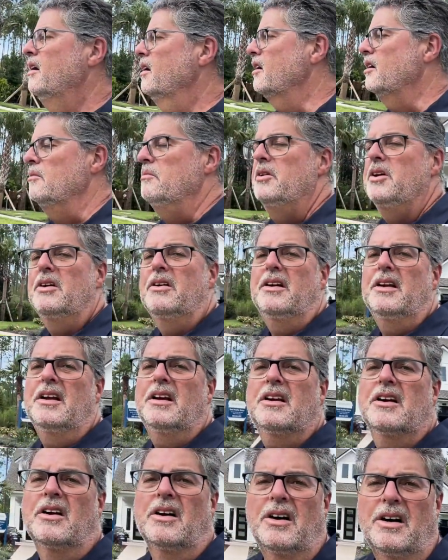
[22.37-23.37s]

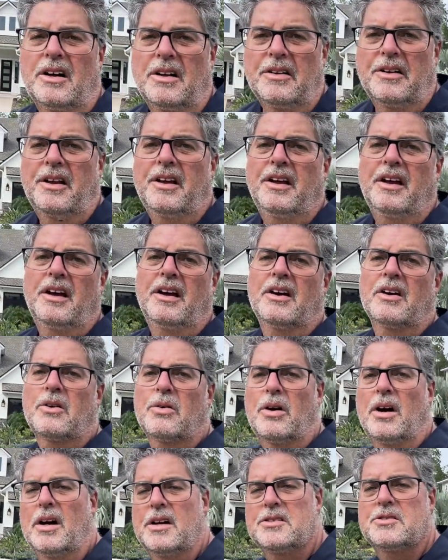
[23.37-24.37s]
community called
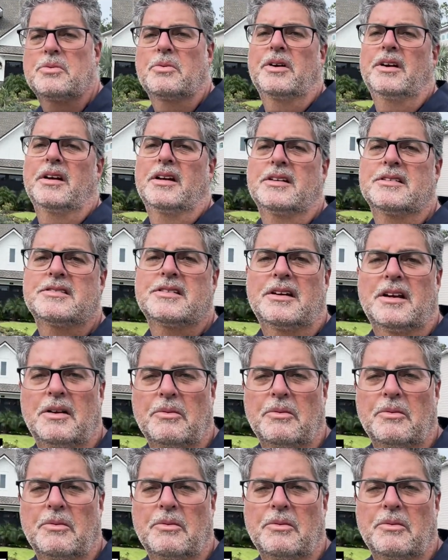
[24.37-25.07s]
Crosswinds,